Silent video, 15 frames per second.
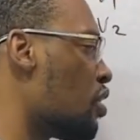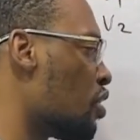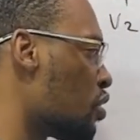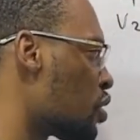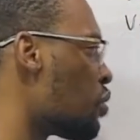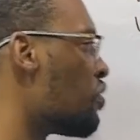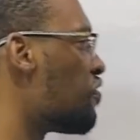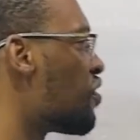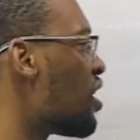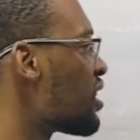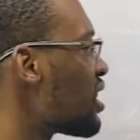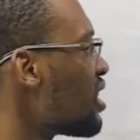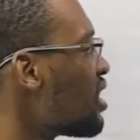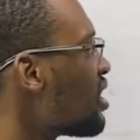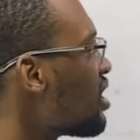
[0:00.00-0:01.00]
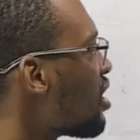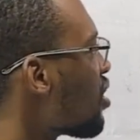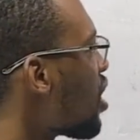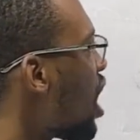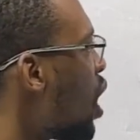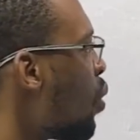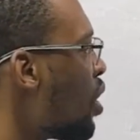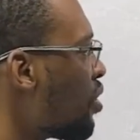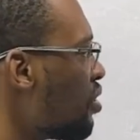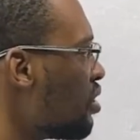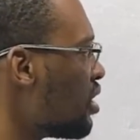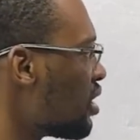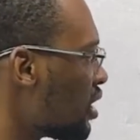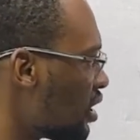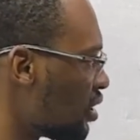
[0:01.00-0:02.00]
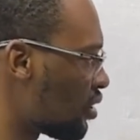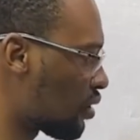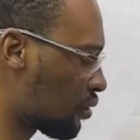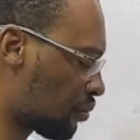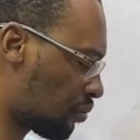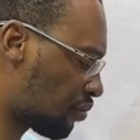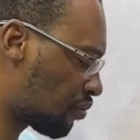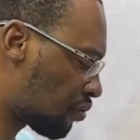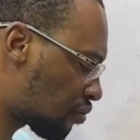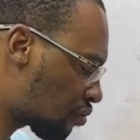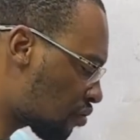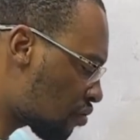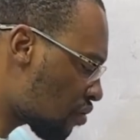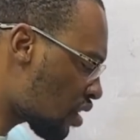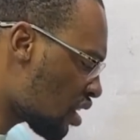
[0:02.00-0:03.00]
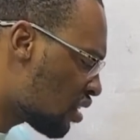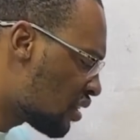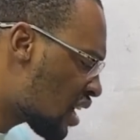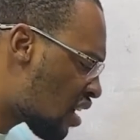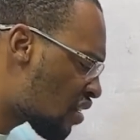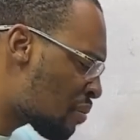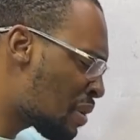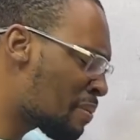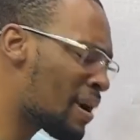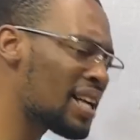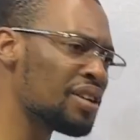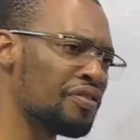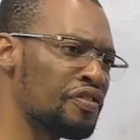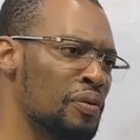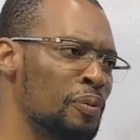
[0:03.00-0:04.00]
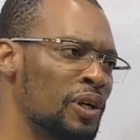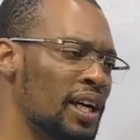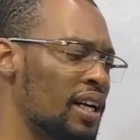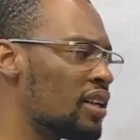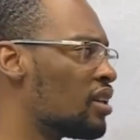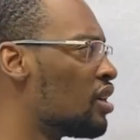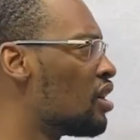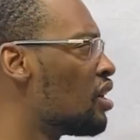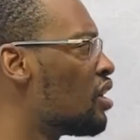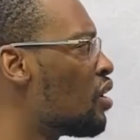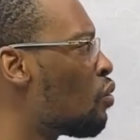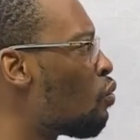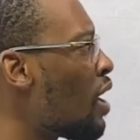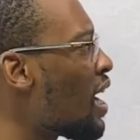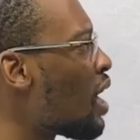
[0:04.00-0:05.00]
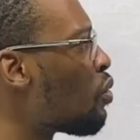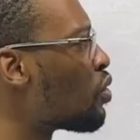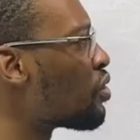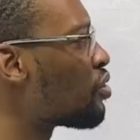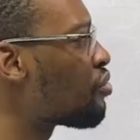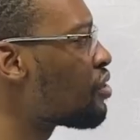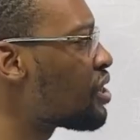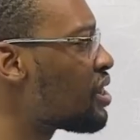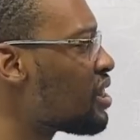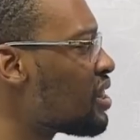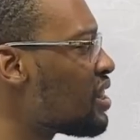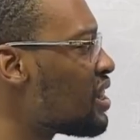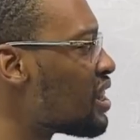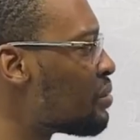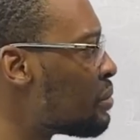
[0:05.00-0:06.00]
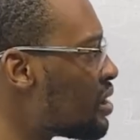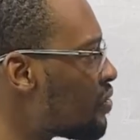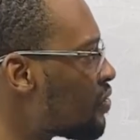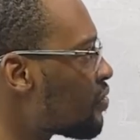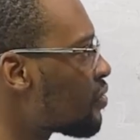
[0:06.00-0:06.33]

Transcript: So we've gotten our resistance. Now remember the formula why I was treating EMF.